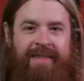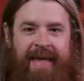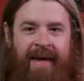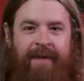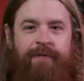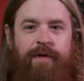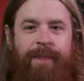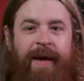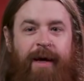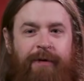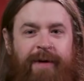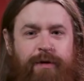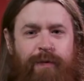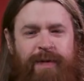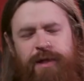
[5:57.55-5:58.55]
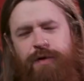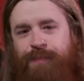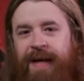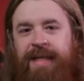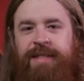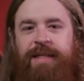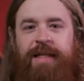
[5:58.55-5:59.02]
Den of the Picarist, which is
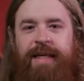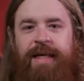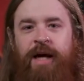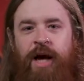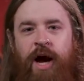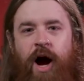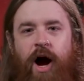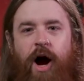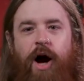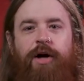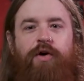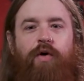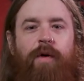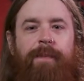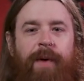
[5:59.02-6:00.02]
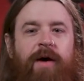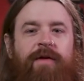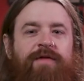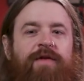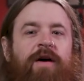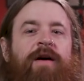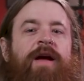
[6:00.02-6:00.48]
basically a hardcore punk
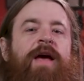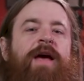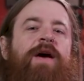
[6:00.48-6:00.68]
song.